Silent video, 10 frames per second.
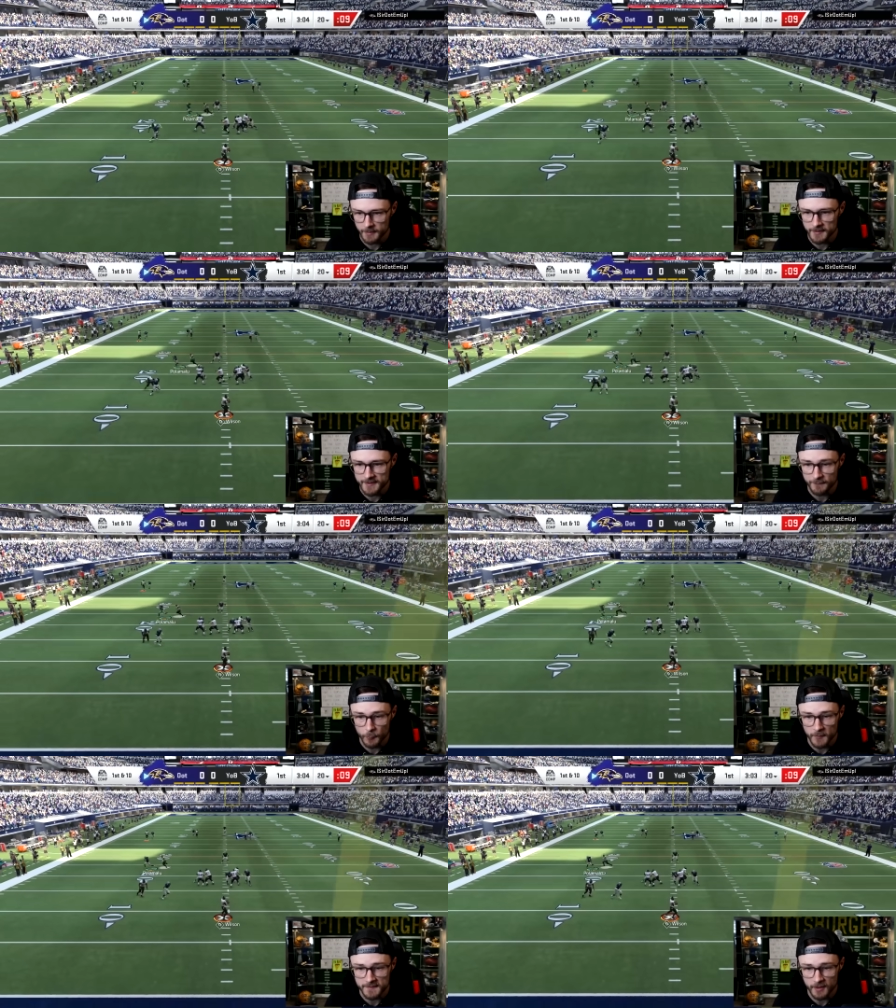a little bit
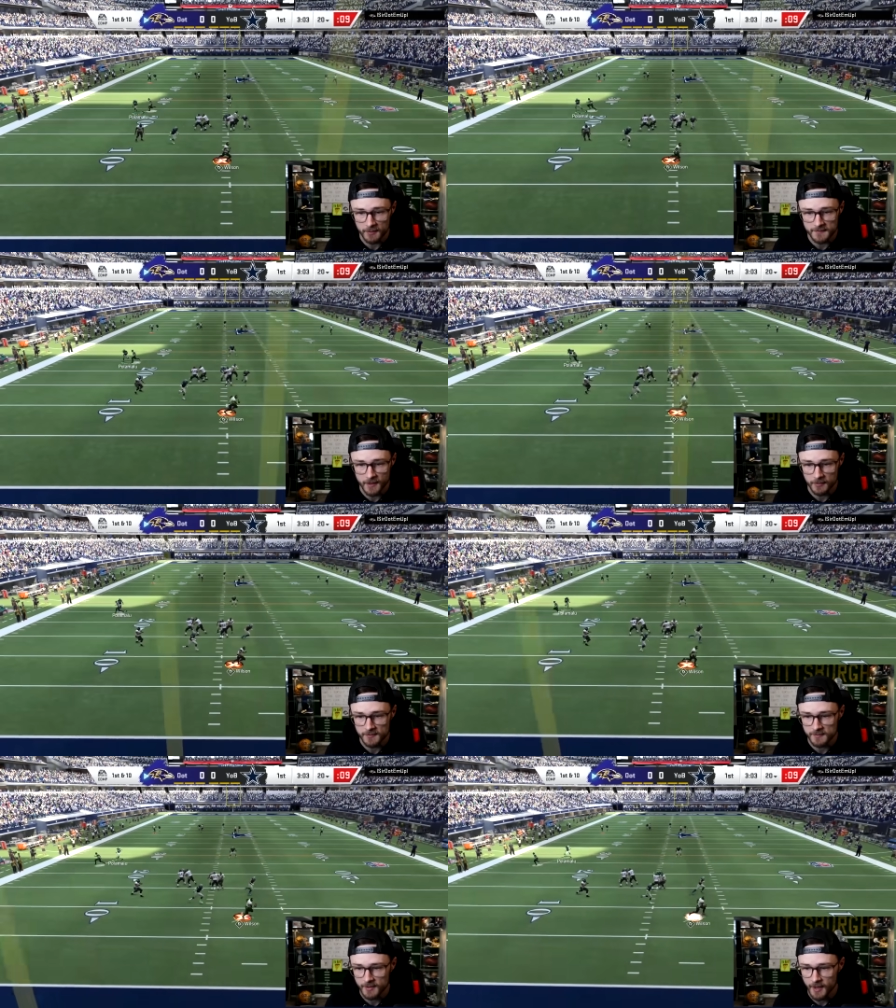different with Deion Sanders
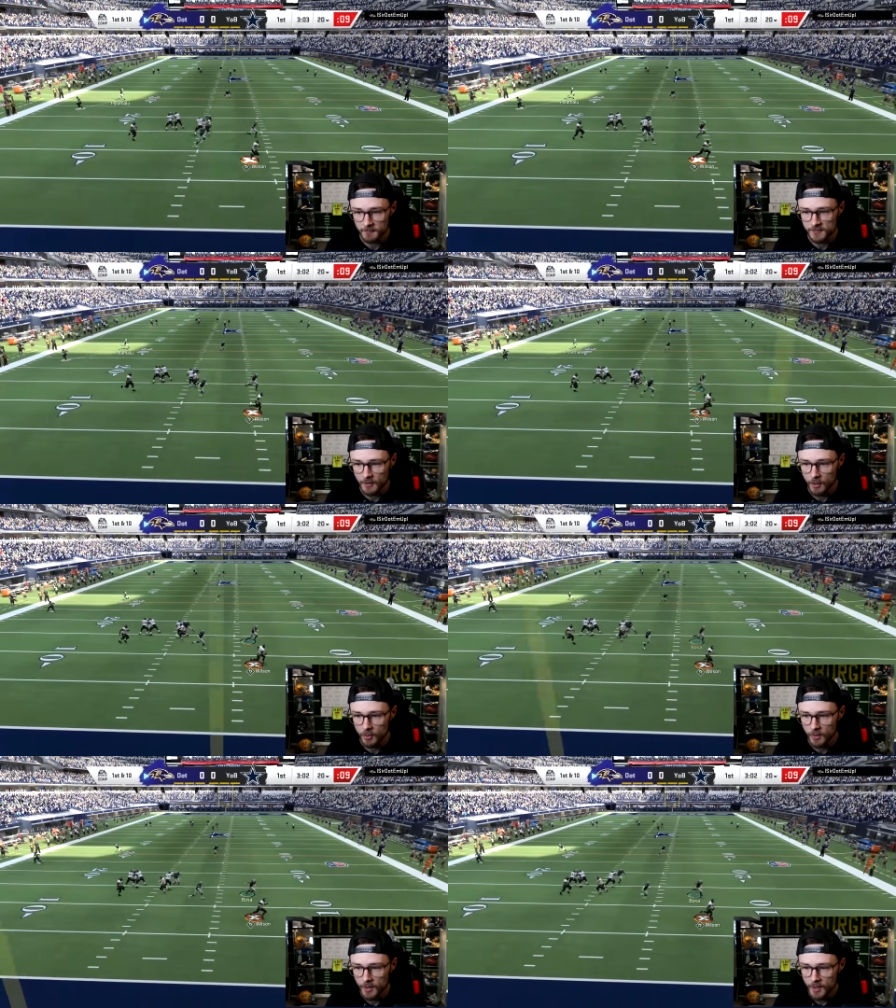this game,
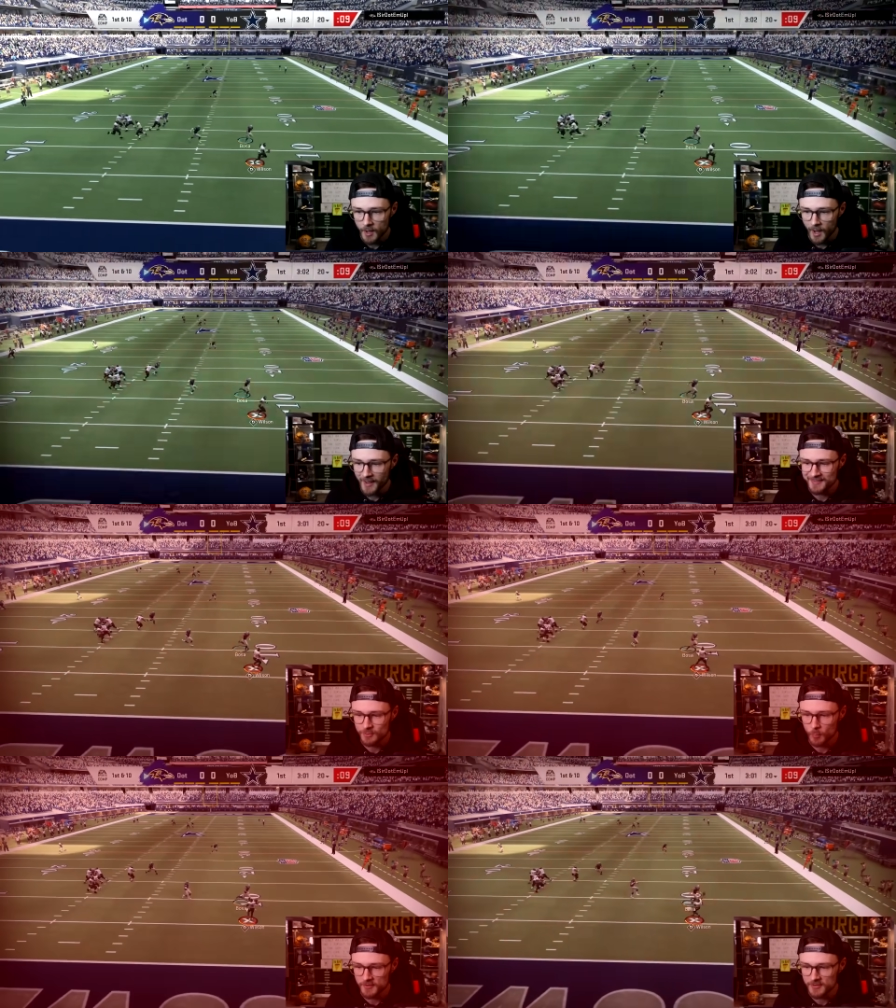so I
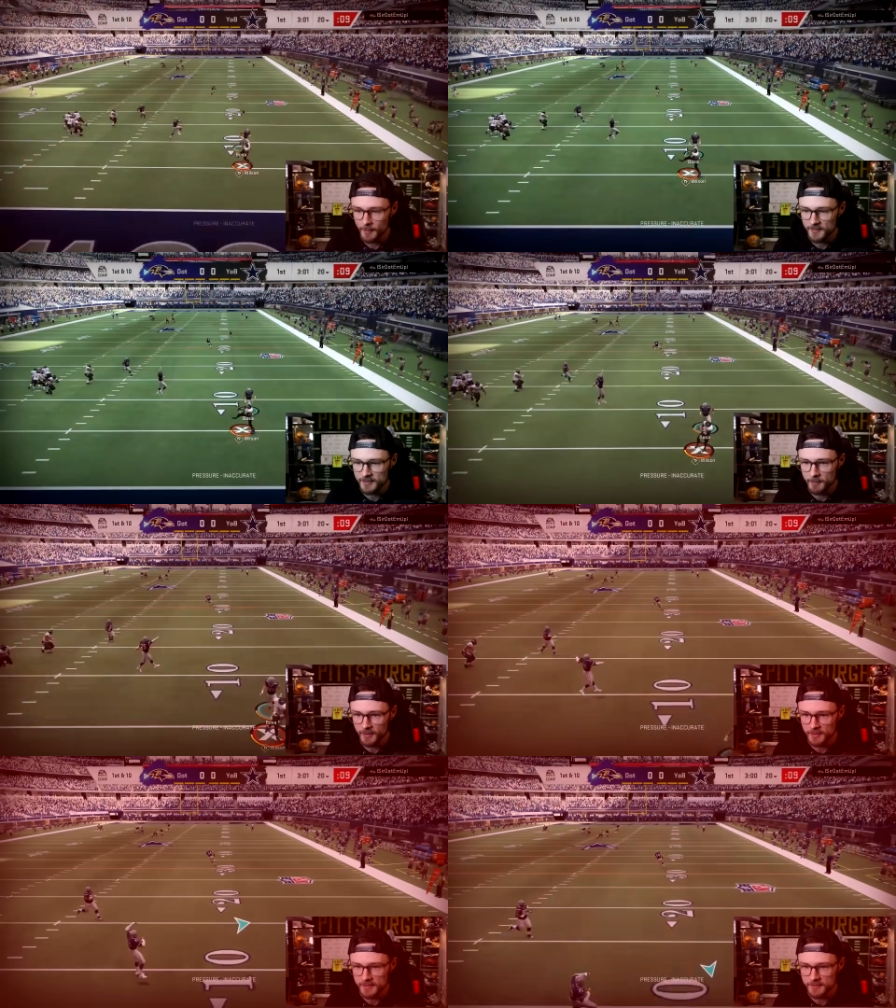switched up his
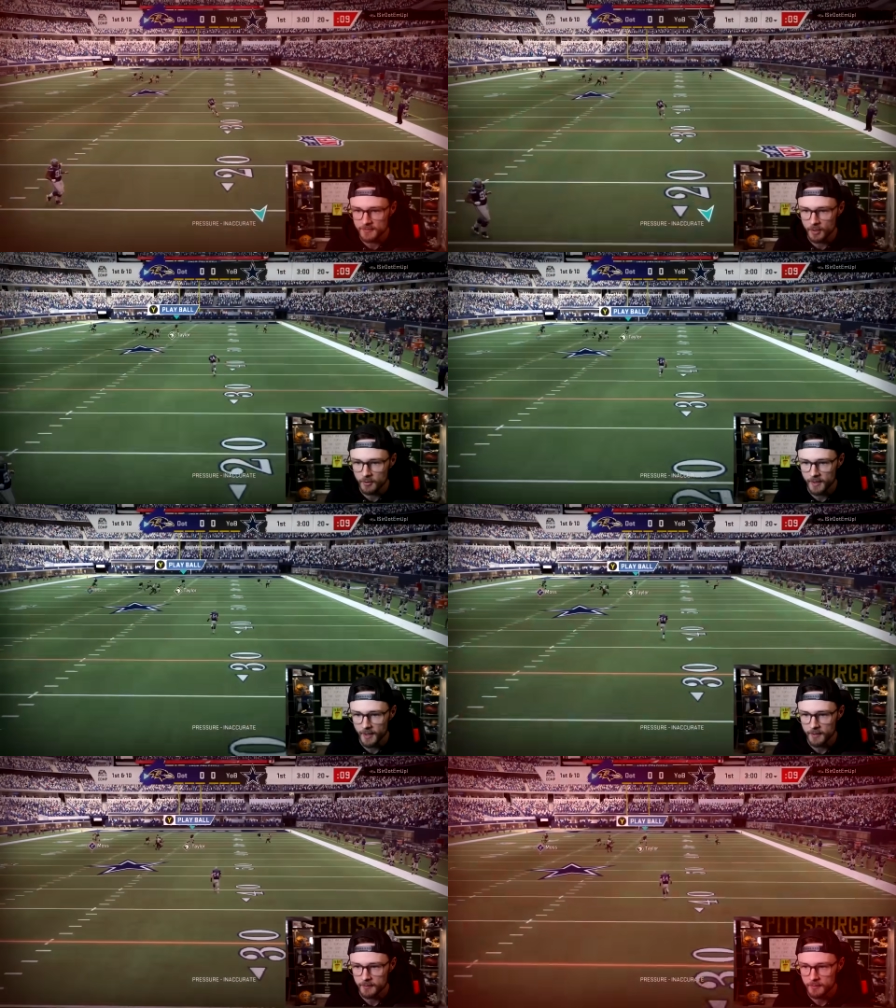abilities.
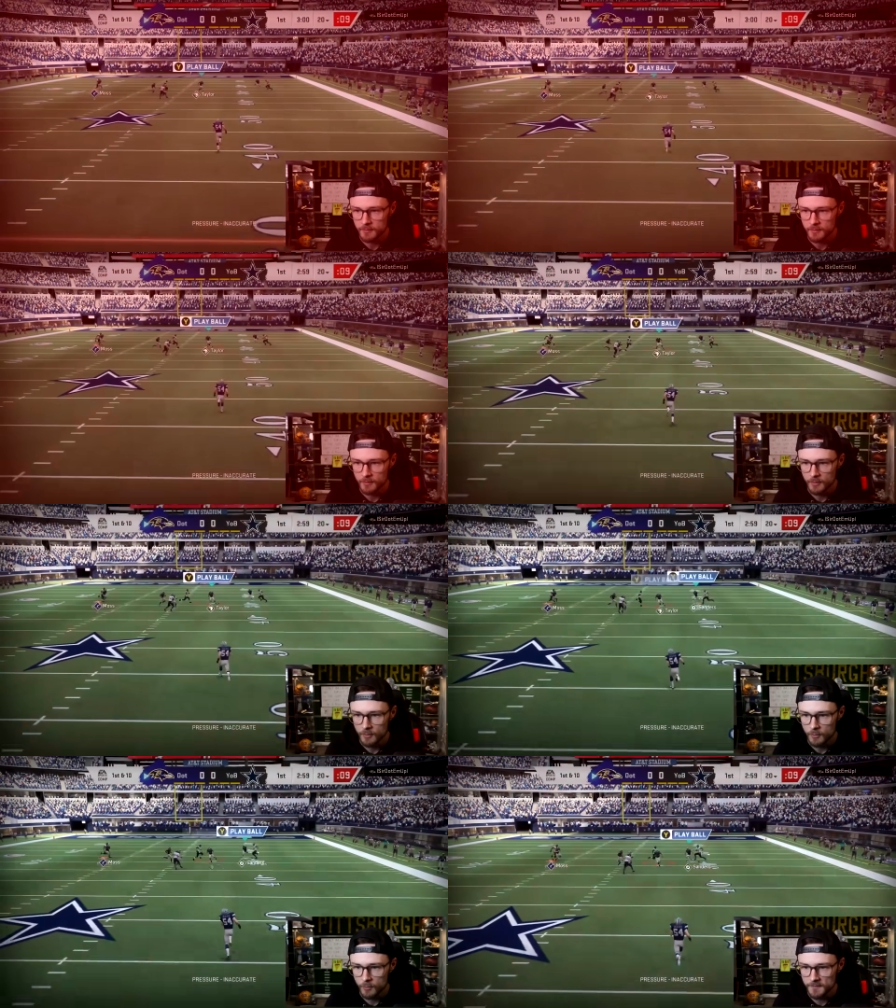Okay.
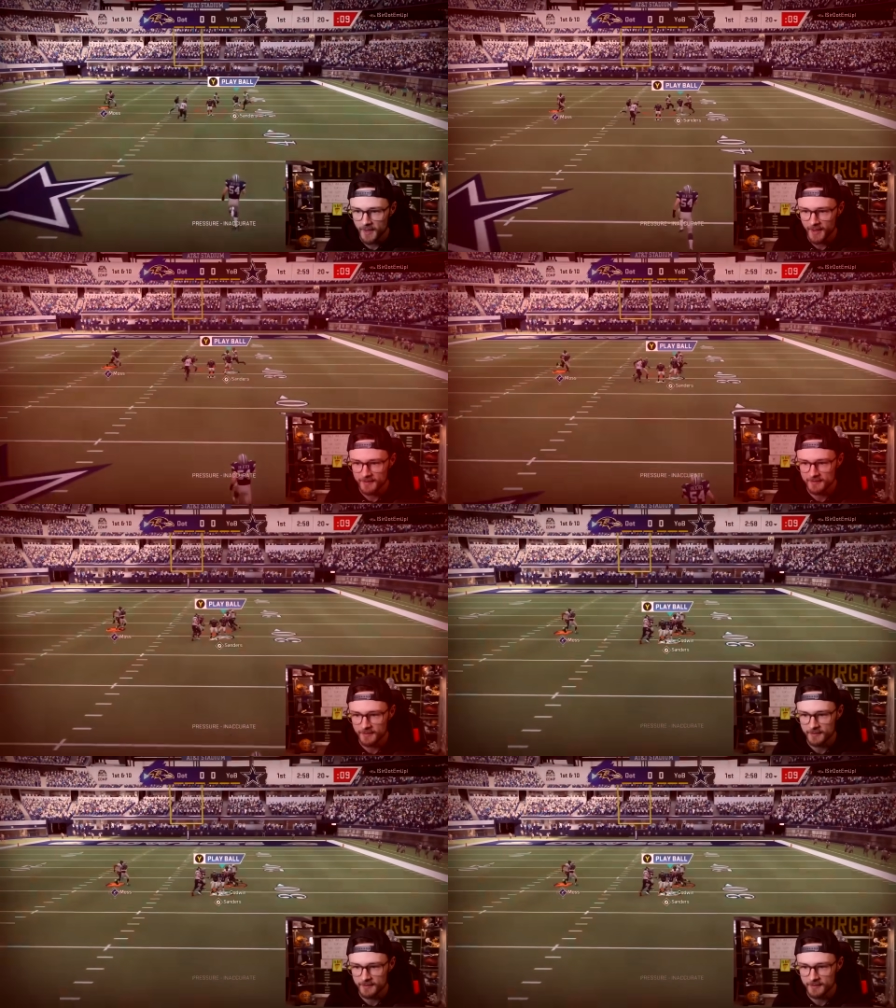What the heck is